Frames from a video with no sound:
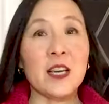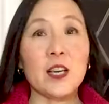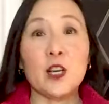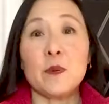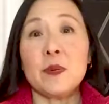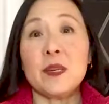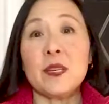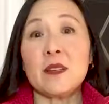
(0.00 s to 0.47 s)
It
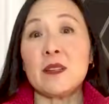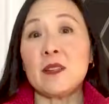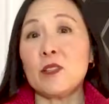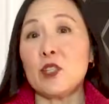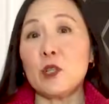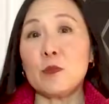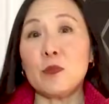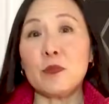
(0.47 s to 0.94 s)
could be in
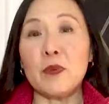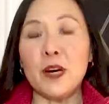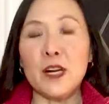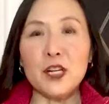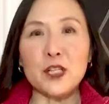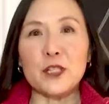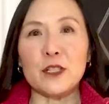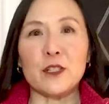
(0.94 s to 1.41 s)
consumer
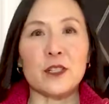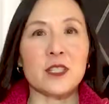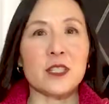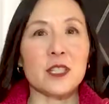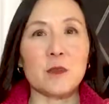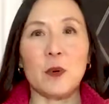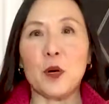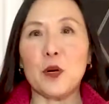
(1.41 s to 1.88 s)
products
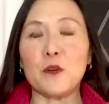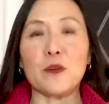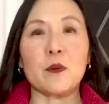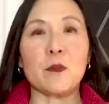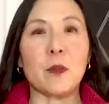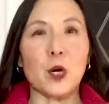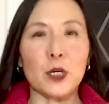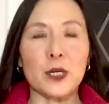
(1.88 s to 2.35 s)
goods as part of
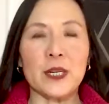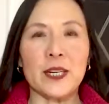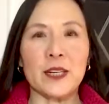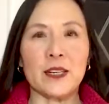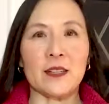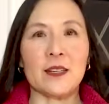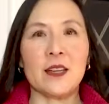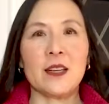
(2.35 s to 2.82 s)
their
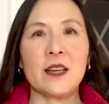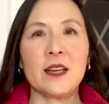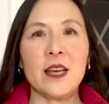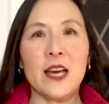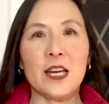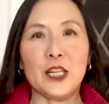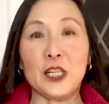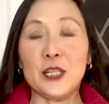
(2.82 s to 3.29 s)
marketing
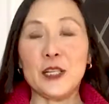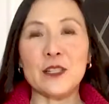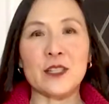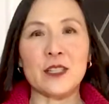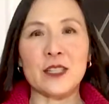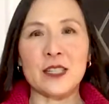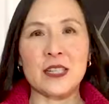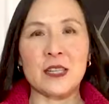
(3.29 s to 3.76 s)

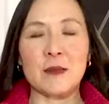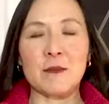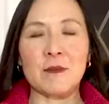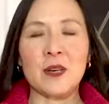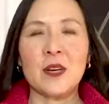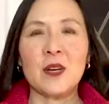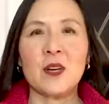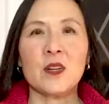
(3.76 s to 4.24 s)
analytics team.